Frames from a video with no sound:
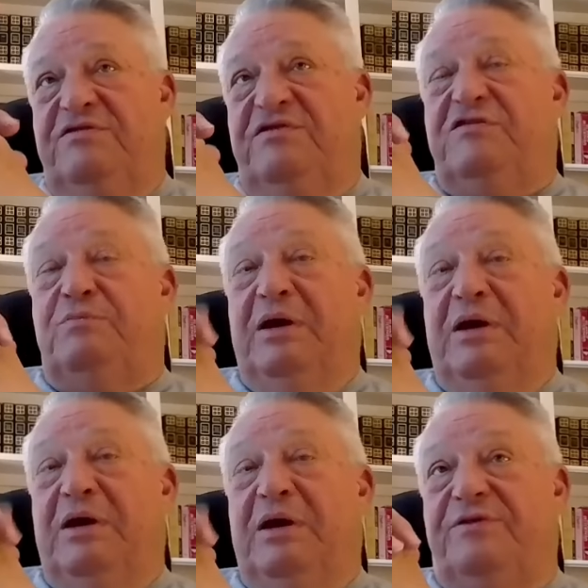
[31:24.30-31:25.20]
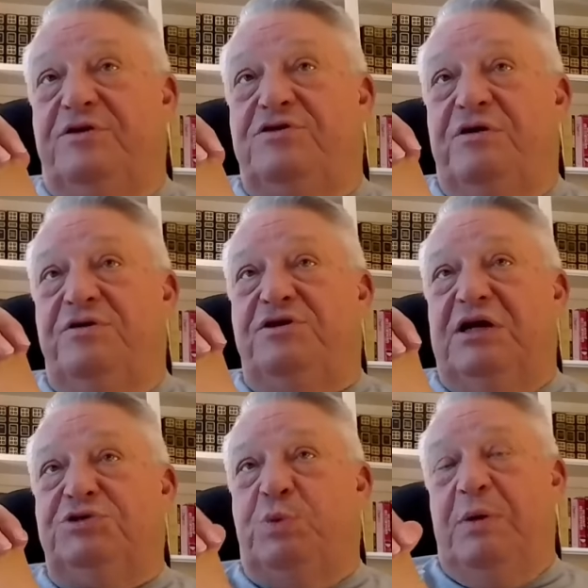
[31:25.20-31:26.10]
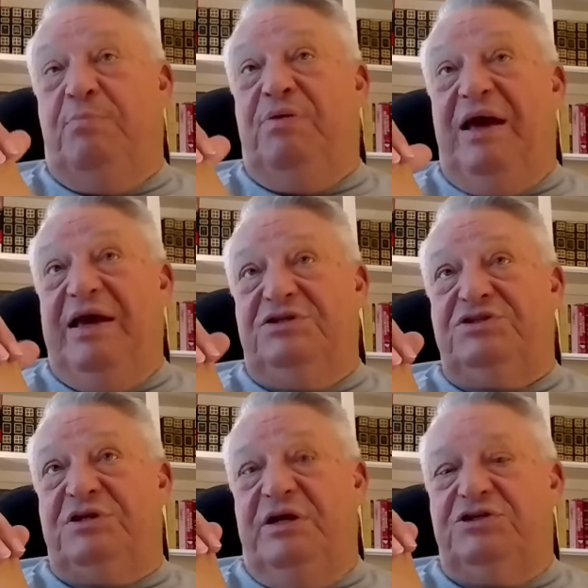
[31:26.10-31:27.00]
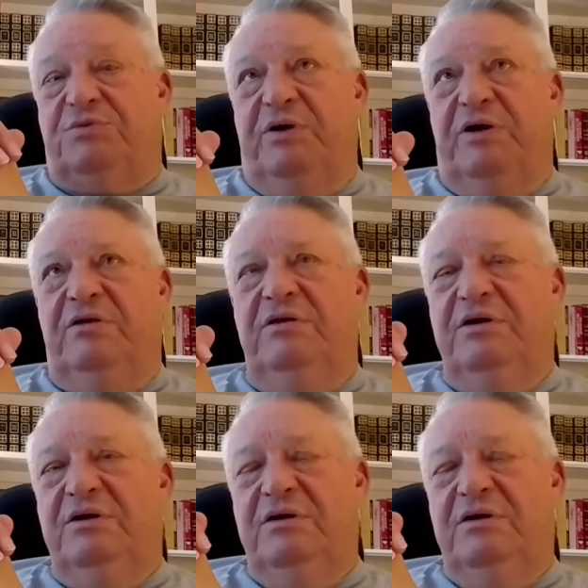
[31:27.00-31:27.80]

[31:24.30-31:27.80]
Does this mean that the church has replaced Israel?